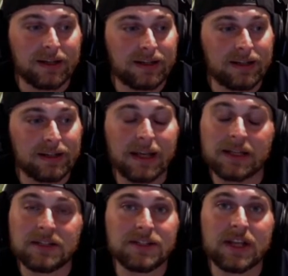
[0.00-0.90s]
you
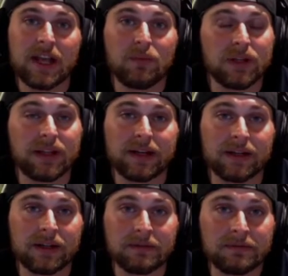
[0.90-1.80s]
just can't beat that
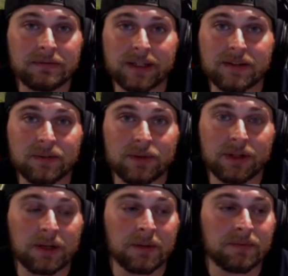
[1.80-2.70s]
gun, that
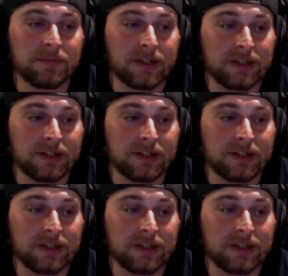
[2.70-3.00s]
DPM.